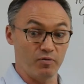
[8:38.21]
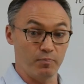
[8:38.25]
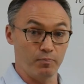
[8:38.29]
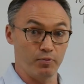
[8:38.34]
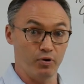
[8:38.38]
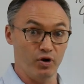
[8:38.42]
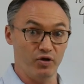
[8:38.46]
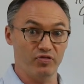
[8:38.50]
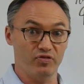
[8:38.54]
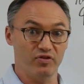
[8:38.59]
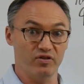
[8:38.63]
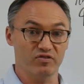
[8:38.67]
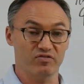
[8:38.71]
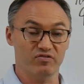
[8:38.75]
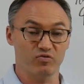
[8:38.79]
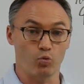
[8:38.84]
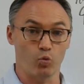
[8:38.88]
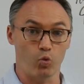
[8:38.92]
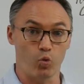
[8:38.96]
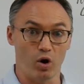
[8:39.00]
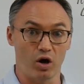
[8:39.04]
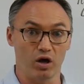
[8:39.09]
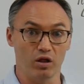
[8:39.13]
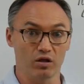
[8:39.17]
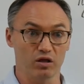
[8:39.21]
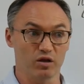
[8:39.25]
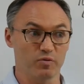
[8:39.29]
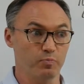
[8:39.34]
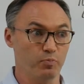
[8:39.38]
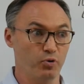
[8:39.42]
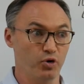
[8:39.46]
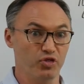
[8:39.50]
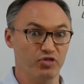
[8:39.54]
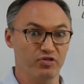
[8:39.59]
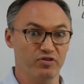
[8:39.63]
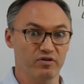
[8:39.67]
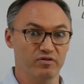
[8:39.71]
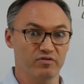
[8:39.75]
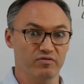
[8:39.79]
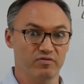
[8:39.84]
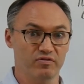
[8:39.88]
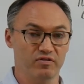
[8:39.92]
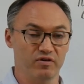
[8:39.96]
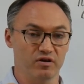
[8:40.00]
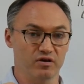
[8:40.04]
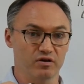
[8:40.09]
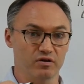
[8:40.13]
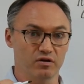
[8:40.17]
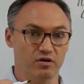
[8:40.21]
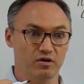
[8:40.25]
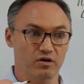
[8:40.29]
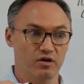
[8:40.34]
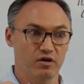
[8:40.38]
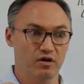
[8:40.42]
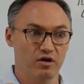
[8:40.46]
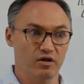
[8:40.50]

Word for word: to put this wallet, put the